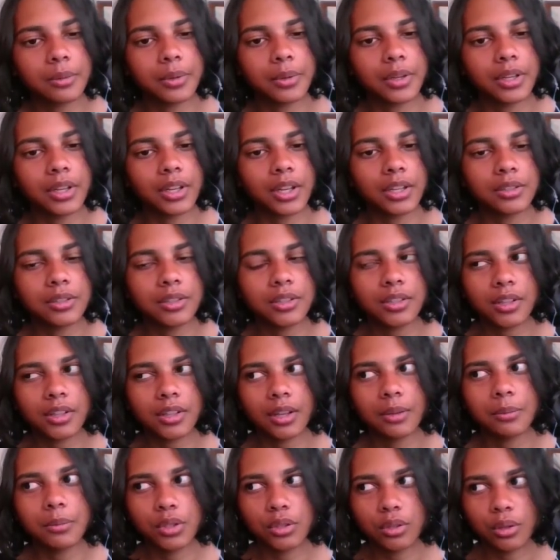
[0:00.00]
but
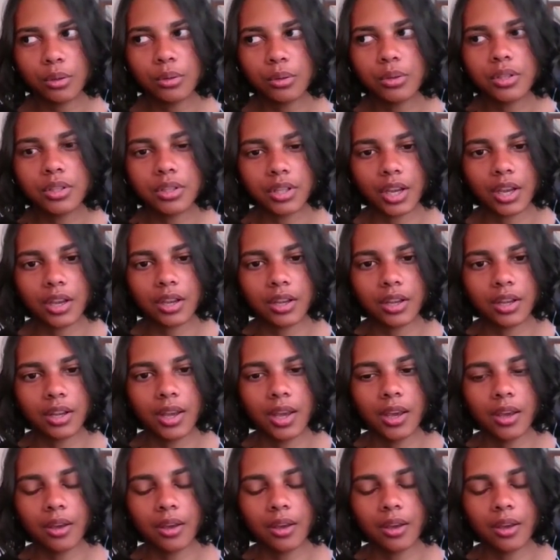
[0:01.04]
I'm so sick